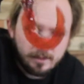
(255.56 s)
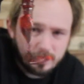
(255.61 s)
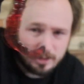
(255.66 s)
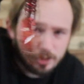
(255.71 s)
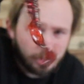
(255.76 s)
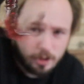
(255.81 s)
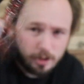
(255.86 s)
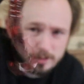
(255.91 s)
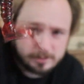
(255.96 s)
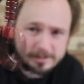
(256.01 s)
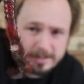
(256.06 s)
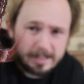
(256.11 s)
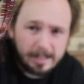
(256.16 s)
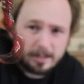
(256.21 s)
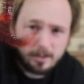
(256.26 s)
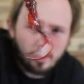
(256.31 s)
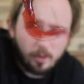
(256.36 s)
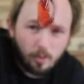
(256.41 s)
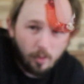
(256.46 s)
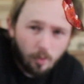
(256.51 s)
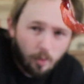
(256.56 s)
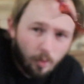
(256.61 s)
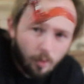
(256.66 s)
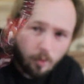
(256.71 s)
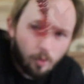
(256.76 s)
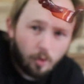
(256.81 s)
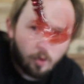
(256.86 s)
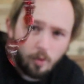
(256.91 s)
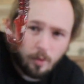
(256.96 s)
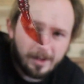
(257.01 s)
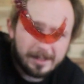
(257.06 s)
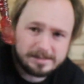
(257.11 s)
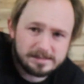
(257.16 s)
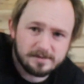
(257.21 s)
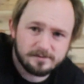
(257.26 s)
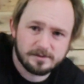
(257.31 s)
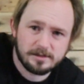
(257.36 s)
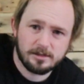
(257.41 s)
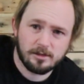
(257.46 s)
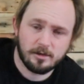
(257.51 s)
A curl tail always
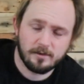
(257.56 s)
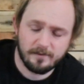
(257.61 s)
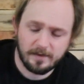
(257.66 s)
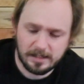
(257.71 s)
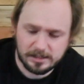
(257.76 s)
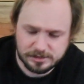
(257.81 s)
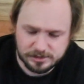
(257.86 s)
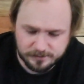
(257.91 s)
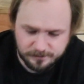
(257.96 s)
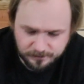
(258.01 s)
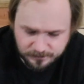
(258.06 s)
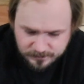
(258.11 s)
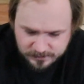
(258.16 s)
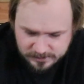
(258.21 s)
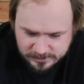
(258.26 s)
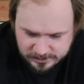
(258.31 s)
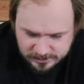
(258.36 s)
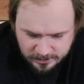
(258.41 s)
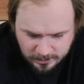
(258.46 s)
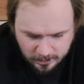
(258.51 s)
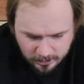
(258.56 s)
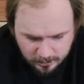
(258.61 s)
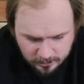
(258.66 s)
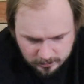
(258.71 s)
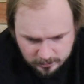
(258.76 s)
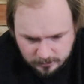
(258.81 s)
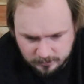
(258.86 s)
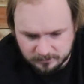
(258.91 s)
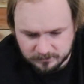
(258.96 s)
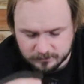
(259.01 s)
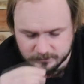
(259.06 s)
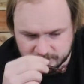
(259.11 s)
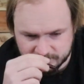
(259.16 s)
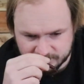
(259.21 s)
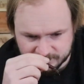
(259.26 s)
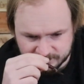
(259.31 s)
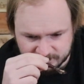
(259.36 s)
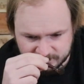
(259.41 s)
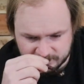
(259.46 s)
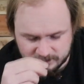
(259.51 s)
gives you a lot of action. So,
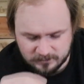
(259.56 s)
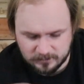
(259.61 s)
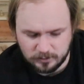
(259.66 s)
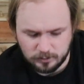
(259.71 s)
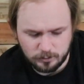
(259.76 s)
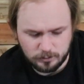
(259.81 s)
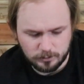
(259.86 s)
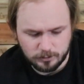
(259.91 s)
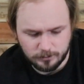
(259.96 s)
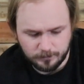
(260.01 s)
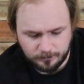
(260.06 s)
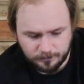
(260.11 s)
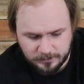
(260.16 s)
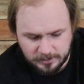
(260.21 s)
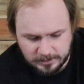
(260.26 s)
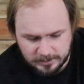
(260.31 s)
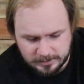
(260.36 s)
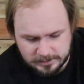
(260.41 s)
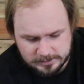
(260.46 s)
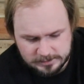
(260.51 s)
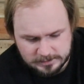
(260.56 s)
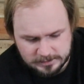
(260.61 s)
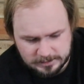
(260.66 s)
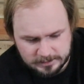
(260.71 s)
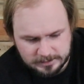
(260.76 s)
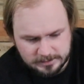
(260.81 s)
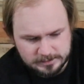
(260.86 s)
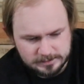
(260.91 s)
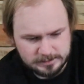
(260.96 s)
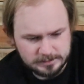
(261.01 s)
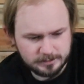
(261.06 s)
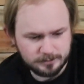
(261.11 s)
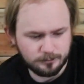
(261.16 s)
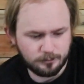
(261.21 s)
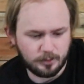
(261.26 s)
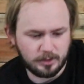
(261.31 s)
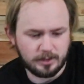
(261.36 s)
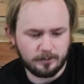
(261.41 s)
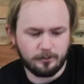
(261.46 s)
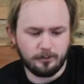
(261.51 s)
ooh, it is in
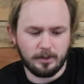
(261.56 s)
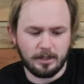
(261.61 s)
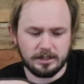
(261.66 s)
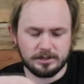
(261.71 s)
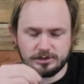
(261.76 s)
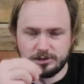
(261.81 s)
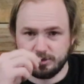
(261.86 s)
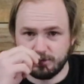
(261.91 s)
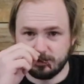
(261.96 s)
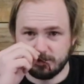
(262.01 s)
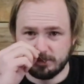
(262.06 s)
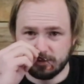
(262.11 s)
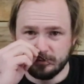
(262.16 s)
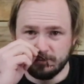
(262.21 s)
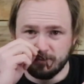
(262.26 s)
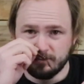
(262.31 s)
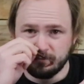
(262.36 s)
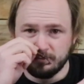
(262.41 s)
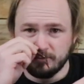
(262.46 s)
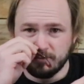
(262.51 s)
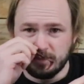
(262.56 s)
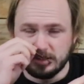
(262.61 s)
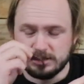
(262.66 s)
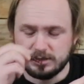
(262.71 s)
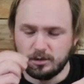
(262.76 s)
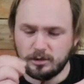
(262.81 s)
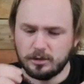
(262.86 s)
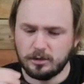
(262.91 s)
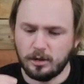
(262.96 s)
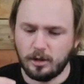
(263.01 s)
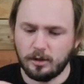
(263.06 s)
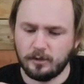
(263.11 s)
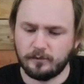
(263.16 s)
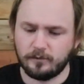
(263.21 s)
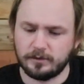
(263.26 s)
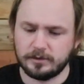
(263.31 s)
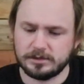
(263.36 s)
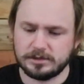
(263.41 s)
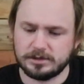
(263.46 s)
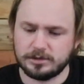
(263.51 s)
Big Bite Juice. It's not an
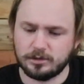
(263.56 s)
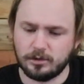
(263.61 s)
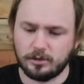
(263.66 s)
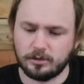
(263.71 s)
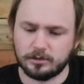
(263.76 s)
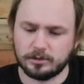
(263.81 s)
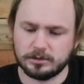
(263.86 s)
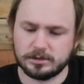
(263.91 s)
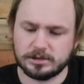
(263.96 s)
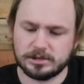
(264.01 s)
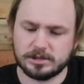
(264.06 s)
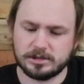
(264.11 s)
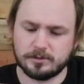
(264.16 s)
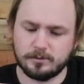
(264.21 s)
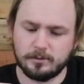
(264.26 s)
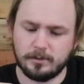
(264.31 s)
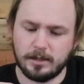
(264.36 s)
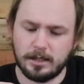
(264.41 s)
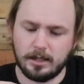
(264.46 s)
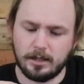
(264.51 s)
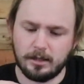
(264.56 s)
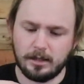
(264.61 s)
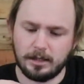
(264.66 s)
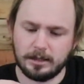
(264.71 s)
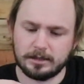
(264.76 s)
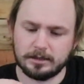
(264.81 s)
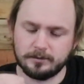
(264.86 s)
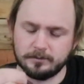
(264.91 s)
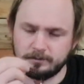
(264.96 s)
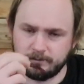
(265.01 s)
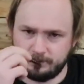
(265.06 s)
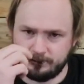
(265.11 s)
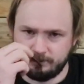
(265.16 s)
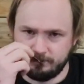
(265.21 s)
overly strong smell. I can